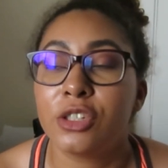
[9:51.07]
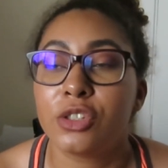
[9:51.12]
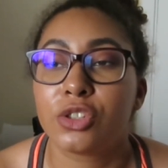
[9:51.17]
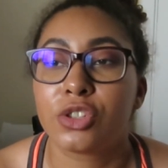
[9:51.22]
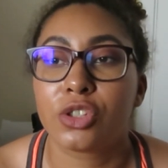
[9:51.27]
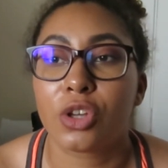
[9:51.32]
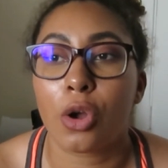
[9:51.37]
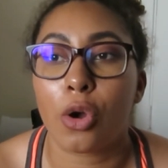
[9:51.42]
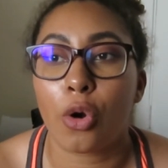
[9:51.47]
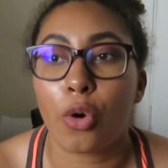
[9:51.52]

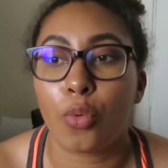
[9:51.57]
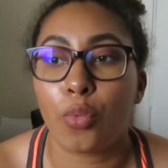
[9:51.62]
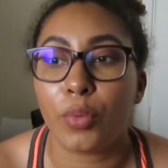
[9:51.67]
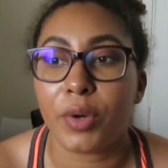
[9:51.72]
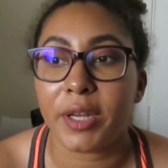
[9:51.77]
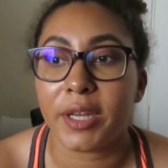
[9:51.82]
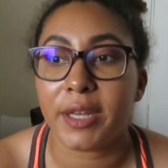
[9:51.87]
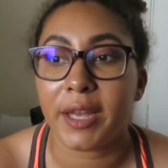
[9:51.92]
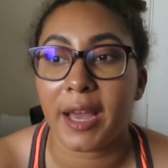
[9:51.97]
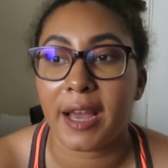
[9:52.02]
So
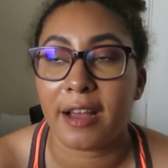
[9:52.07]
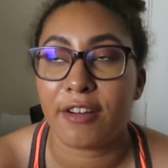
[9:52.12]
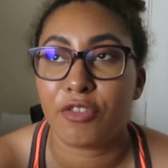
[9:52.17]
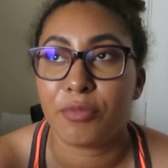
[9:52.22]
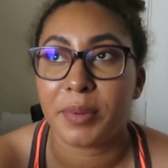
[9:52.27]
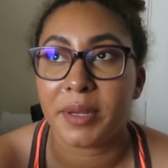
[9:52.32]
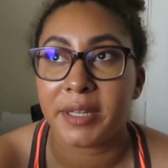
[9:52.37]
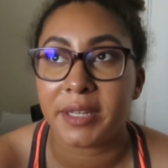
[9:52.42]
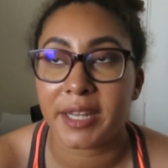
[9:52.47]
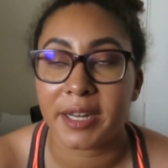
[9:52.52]
we
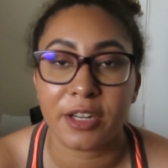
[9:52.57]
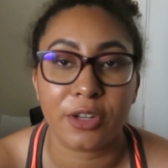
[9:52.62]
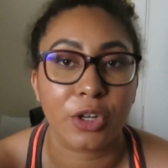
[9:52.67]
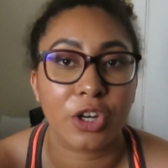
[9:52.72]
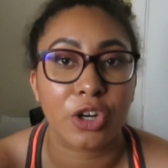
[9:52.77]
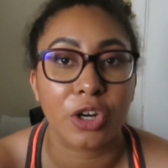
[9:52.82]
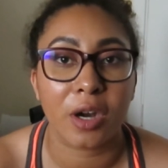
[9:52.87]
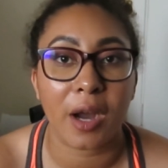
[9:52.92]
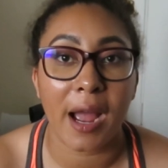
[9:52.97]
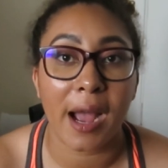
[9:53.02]
have been getting
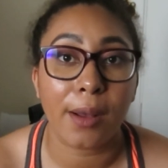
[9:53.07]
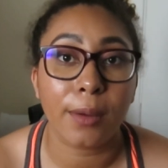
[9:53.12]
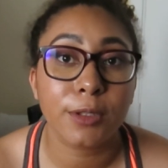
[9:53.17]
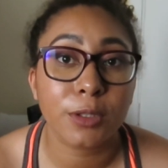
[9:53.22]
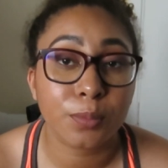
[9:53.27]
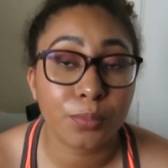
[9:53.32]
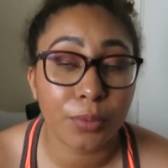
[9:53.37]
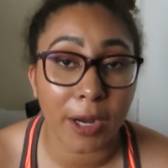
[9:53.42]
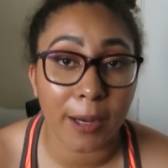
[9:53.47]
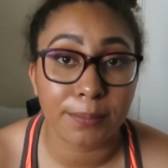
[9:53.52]
her
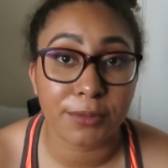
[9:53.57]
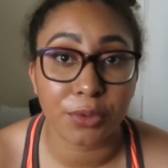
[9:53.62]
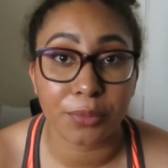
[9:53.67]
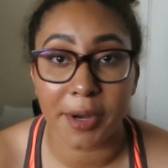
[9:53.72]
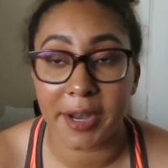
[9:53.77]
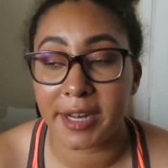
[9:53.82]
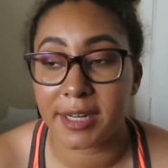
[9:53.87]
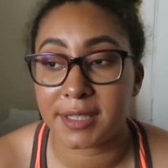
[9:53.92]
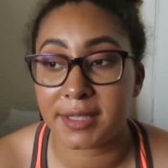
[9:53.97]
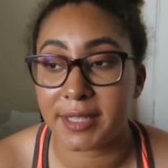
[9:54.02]
house prepped and
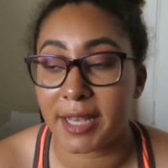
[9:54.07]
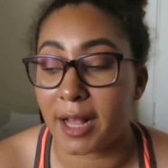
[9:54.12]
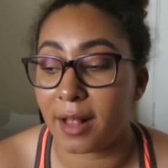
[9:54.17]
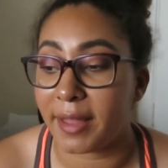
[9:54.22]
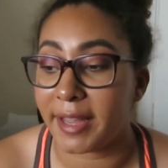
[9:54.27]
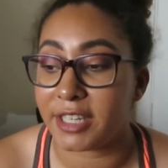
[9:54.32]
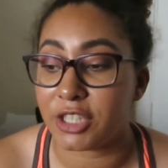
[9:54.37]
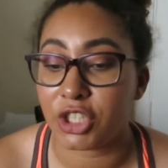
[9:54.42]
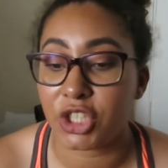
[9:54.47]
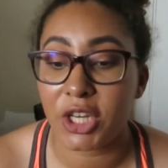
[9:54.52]
ready to sell,
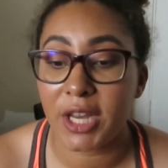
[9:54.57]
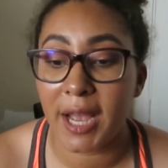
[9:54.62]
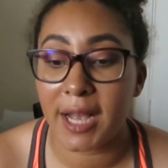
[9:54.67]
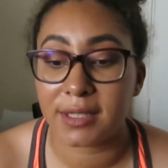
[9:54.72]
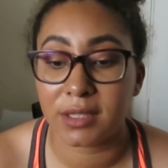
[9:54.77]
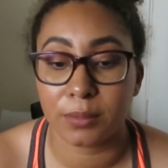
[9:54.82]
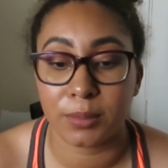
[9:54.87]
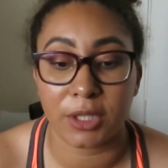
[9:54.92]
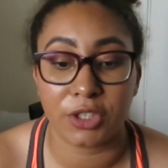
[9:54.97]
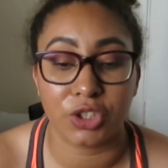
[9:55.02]
and she
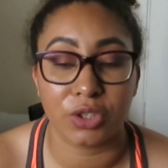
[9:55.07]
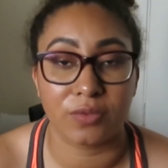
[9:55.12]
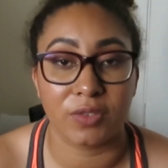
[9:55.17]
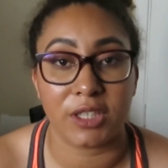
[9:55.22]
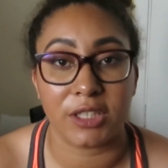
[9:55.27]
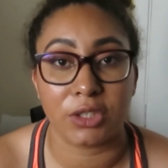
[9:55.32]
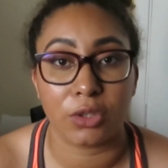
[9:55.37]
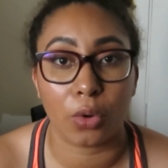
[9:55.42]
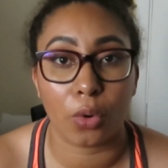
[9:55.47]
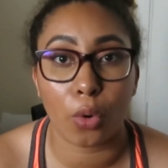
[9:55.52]
has a bunch of
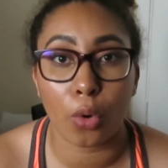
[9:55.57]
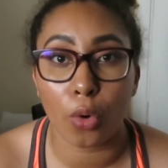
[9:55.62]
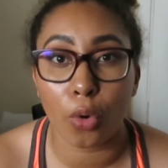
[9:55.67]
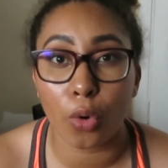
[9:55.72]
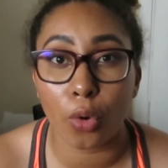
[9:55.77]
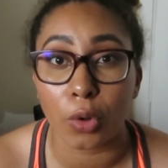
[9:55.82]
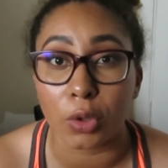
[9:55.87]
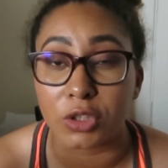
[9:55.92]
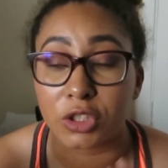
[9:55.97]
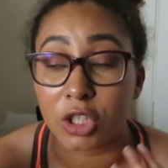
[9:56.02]
these
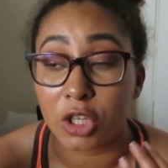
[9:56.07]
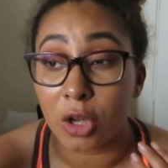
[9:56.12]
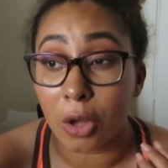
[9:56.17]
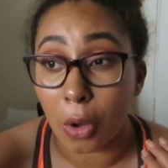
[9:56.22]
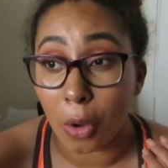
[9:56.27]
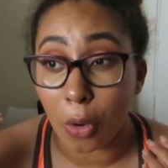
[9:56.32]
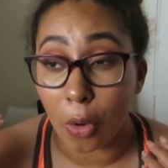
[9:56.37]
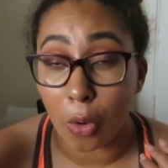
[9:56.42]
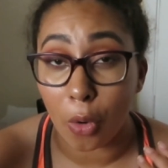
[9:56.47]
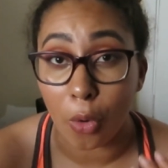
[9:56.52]
old
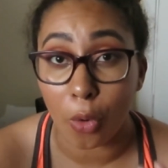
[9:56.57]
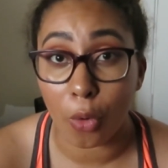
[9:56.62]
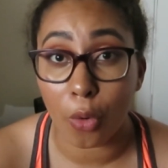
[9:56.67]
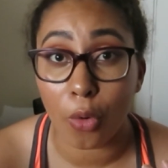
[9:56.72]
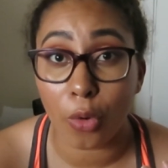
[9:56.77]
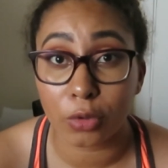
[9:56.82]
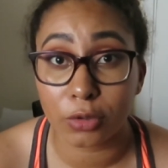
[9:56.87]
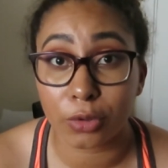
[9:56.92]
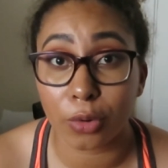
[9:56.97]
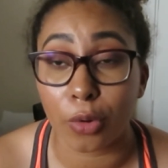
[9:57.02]

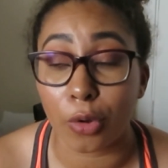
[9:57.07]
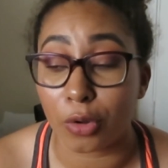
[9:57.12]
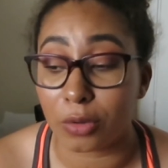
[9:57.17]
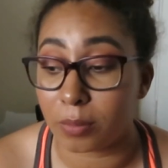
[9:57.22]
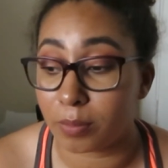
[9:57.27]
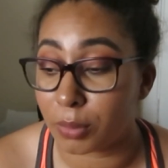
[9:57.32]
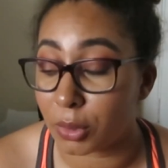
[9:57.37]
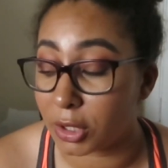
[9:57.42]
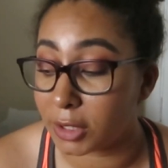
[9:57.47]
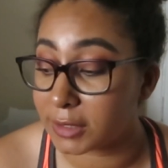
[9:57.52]

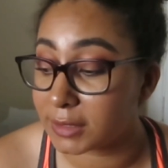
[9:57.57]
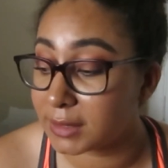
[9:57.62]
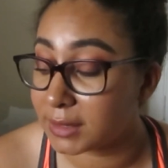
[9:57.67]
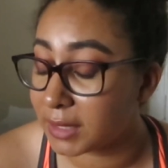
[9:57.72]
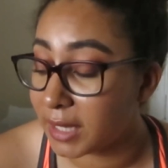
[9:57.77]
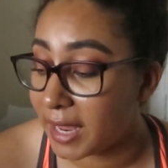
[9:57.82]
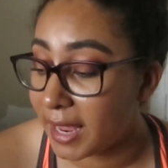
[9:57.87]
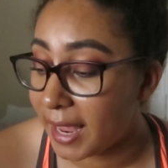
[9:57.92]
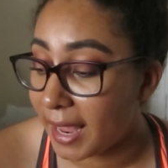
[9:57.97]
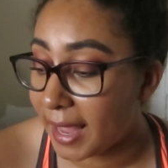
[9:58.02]
books.